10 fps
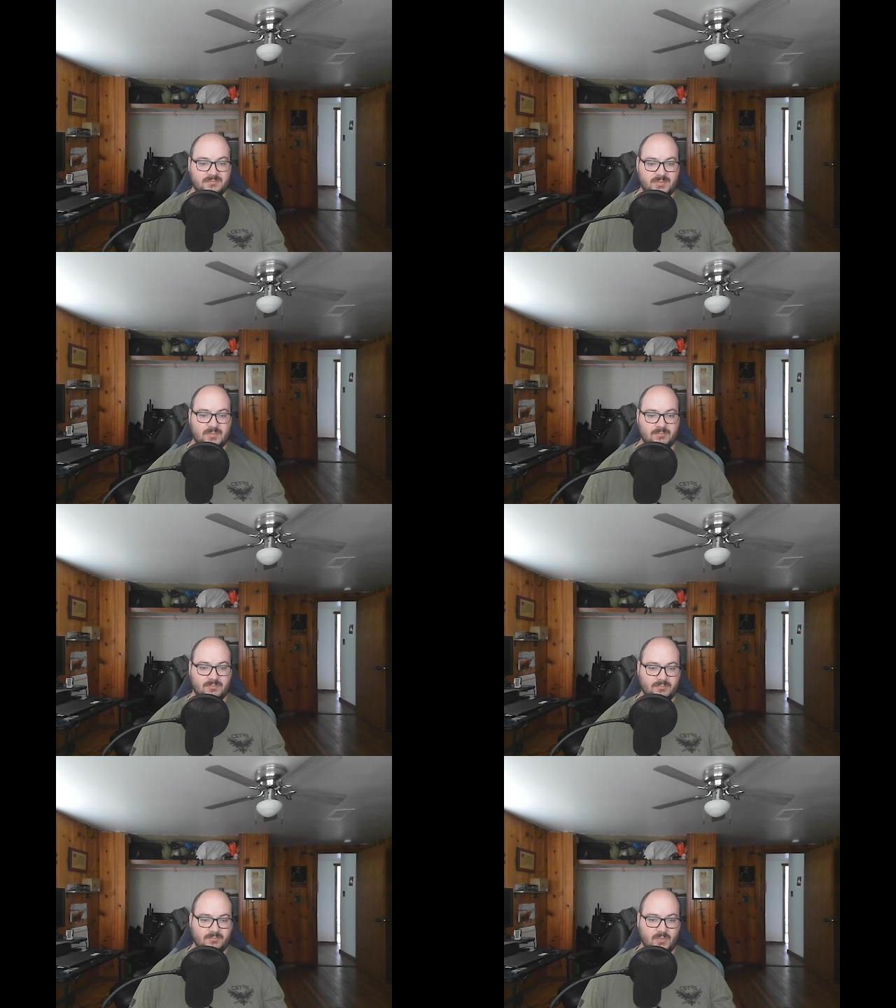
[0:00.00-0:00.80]
but
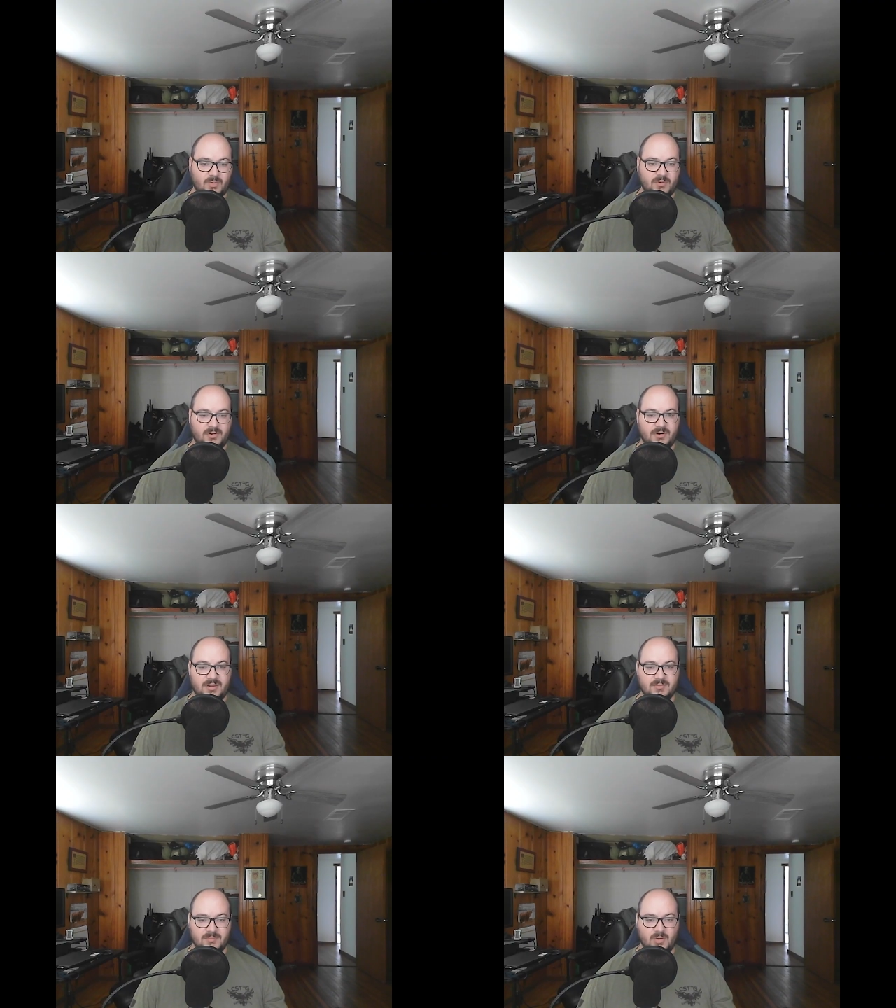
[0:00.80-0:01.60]
more
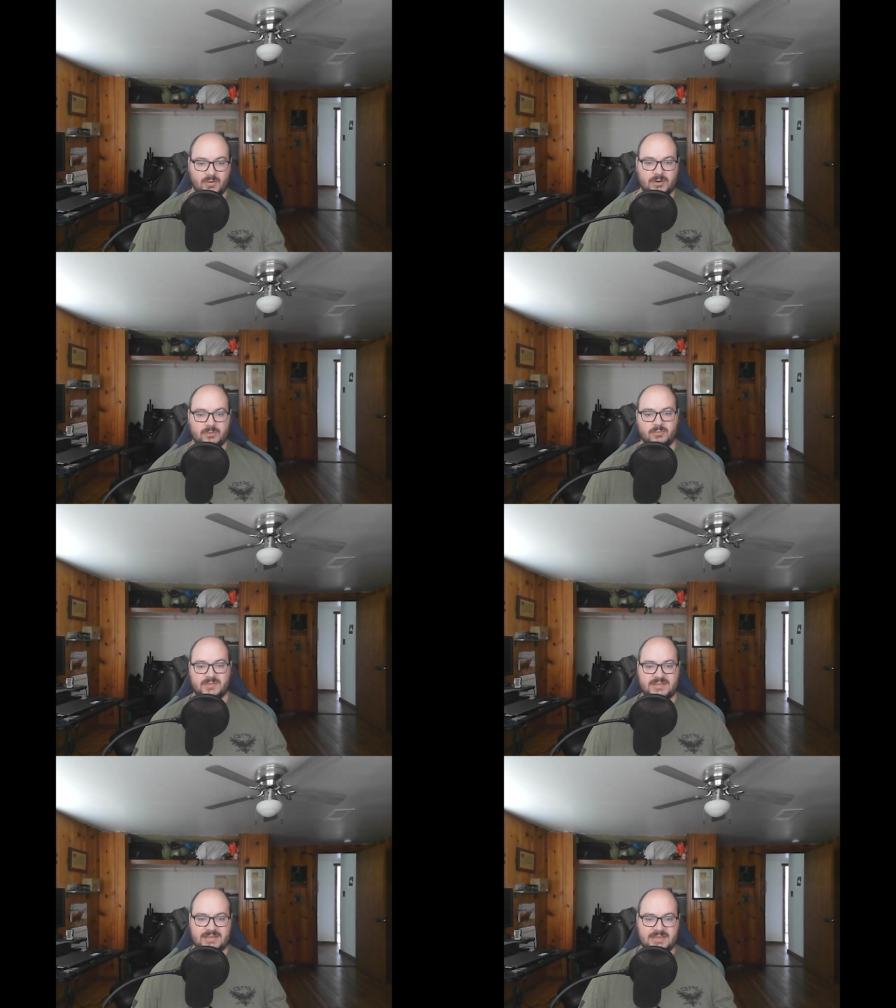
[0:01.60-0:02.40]
and more
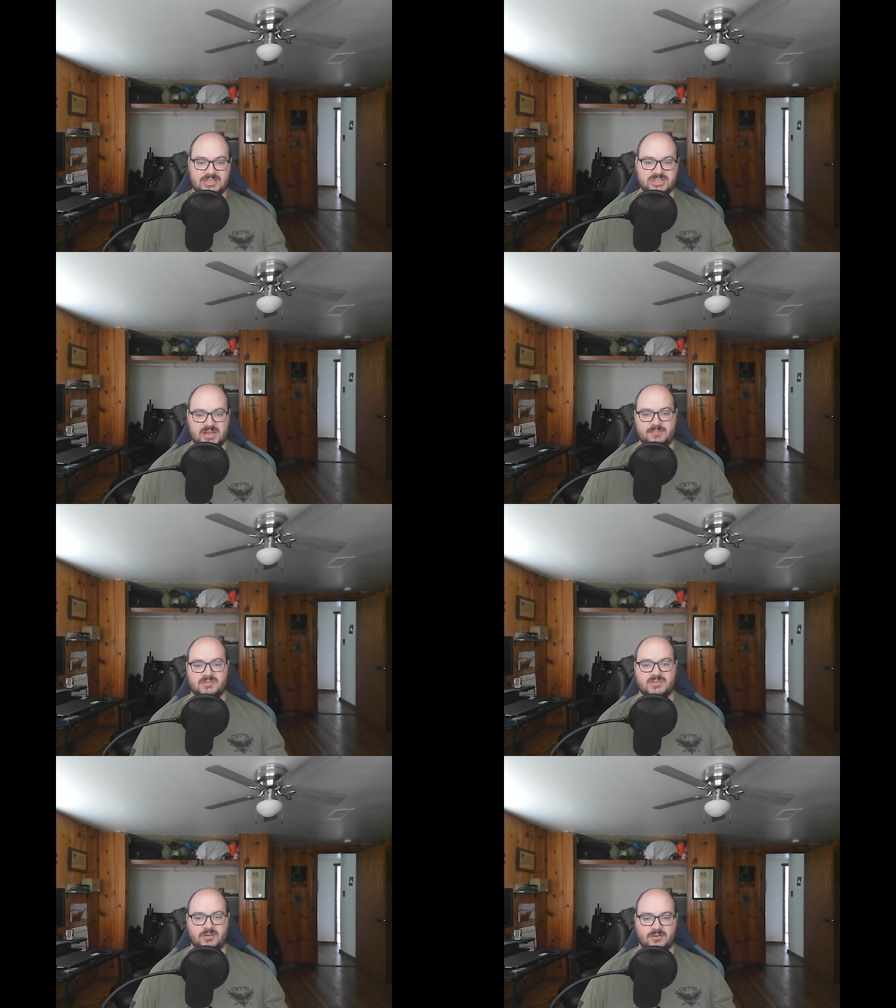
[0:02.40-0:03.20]
with each
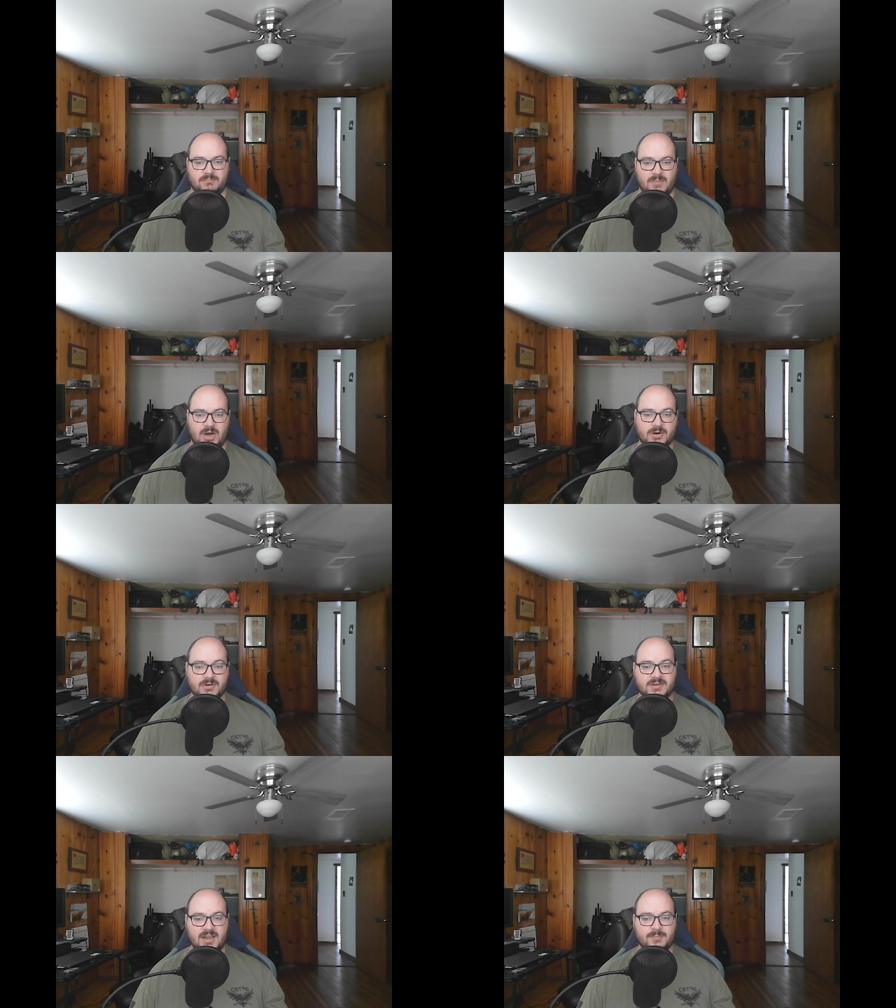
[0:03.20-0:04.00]
episode,
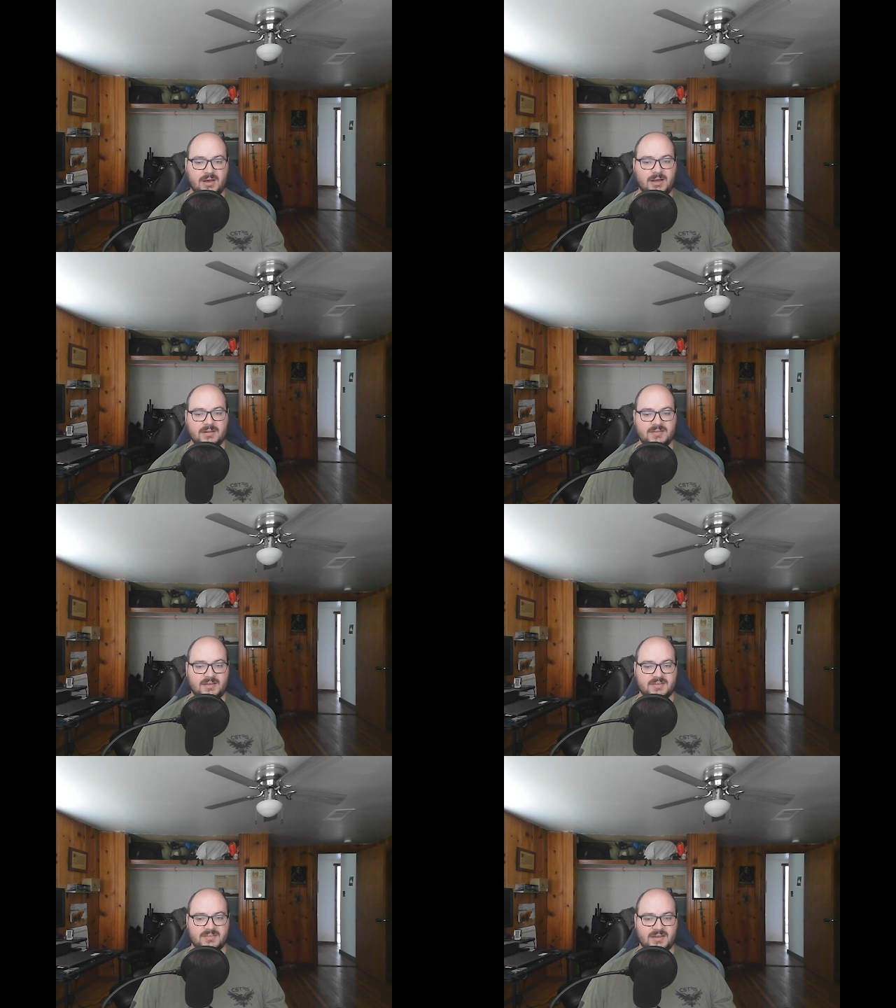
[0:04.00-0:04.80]
modern day
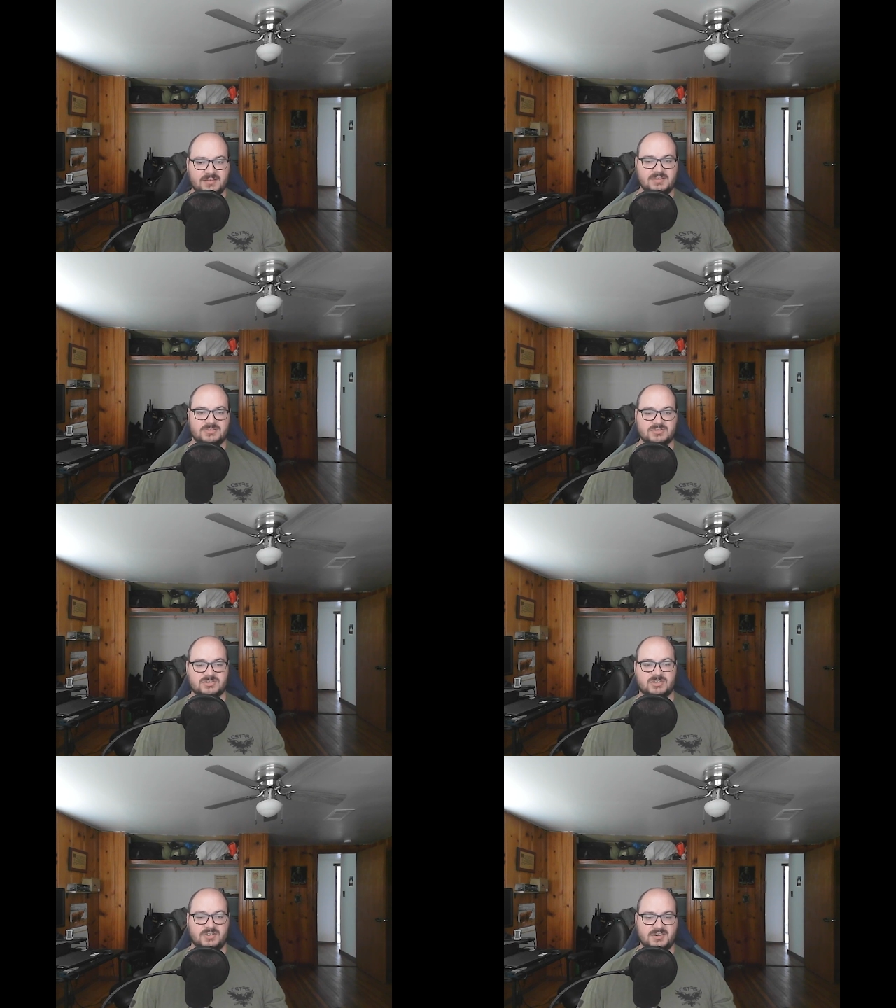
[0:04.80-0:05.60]
politics and ideals
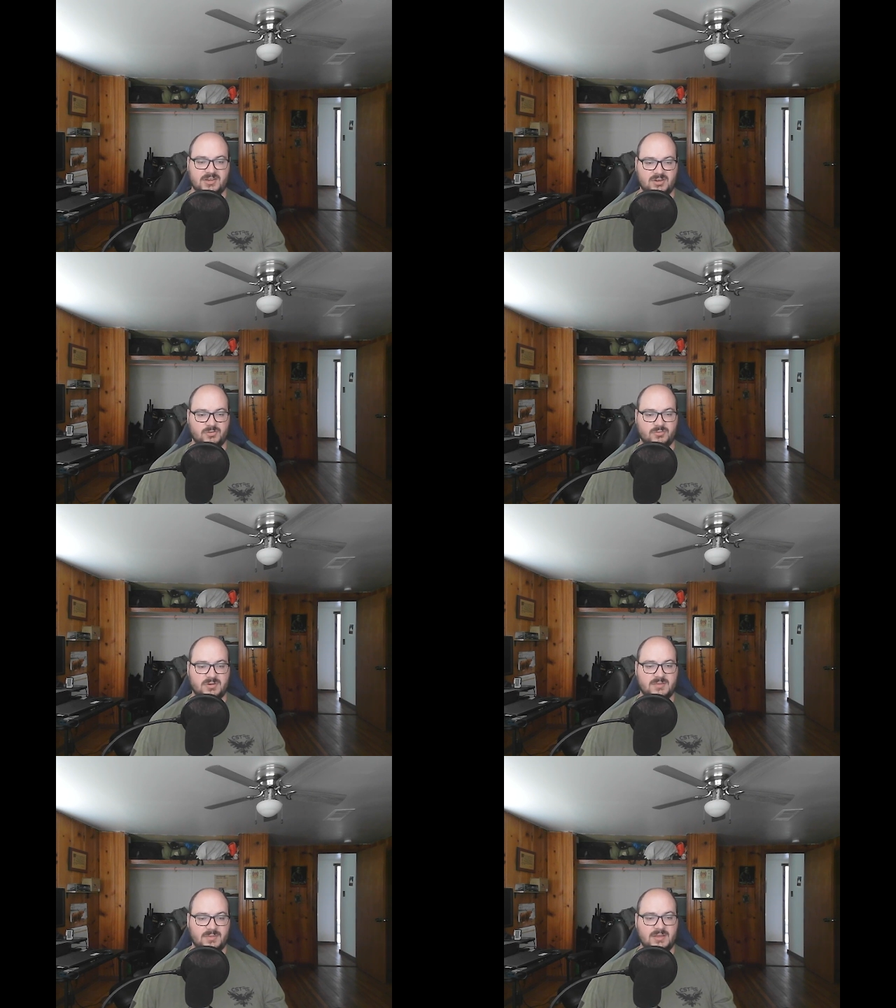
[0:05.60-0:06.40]
started to
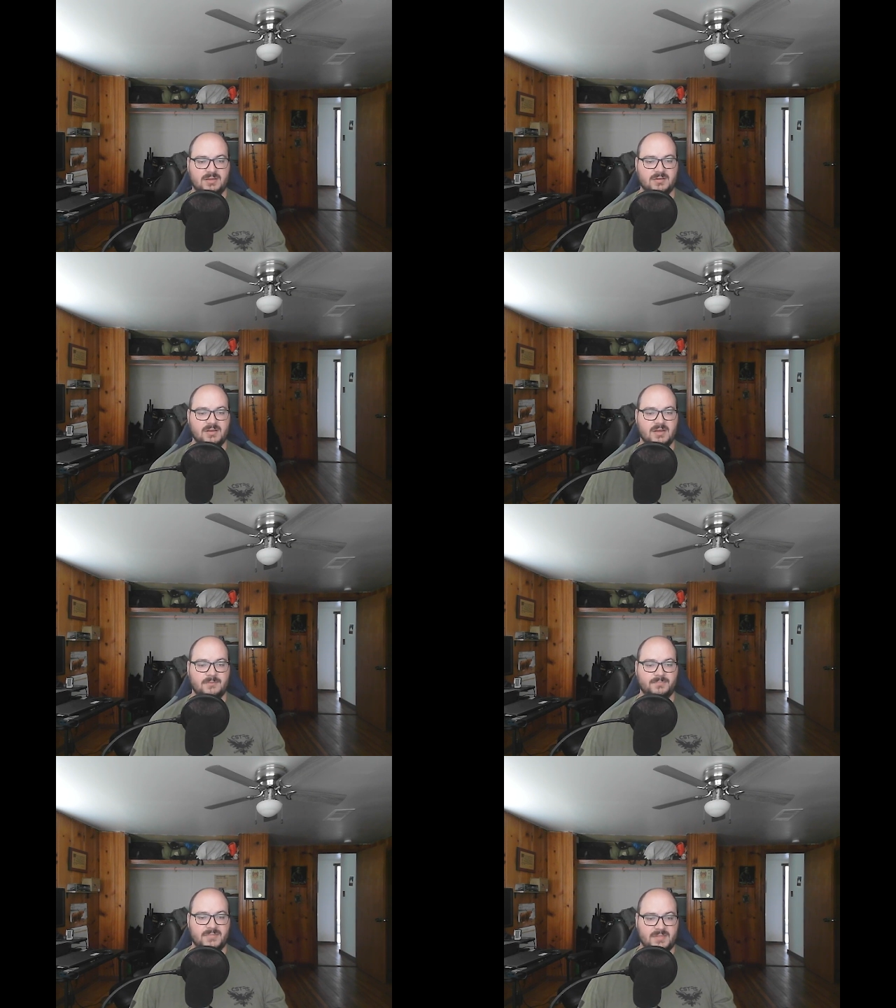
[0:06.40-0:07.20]
creep in
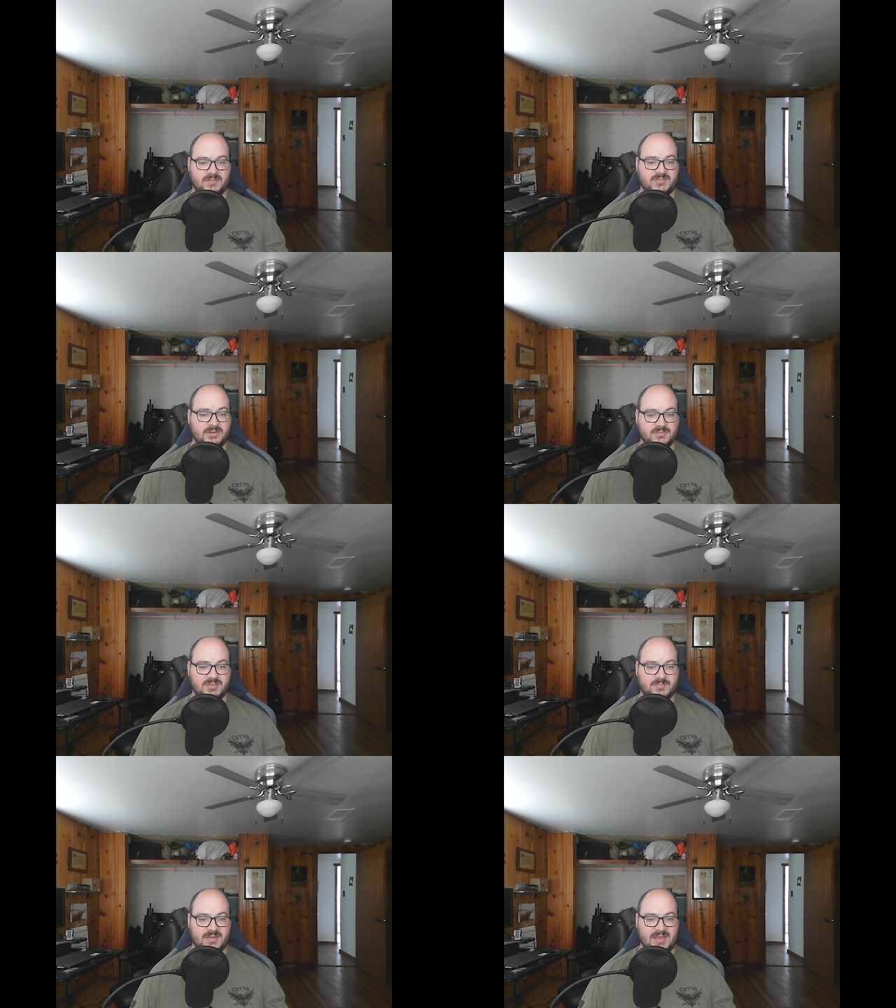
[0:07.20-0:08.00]
and the
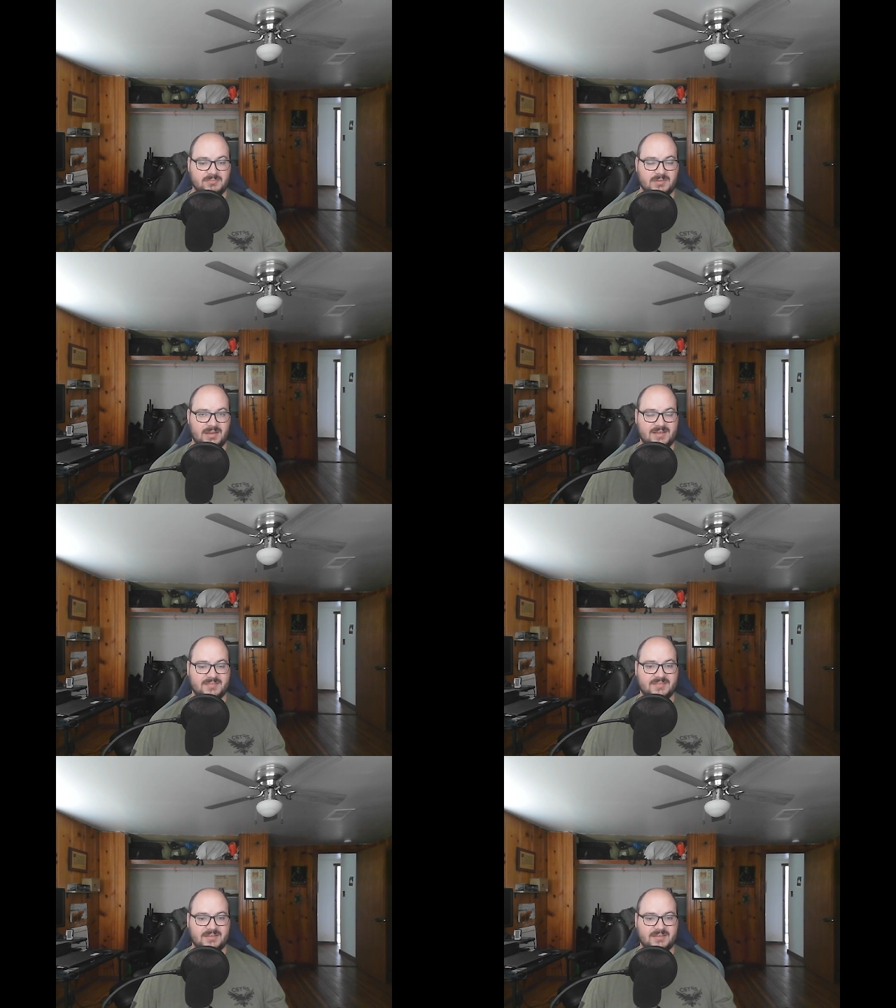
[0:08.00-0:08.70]
subtlety became less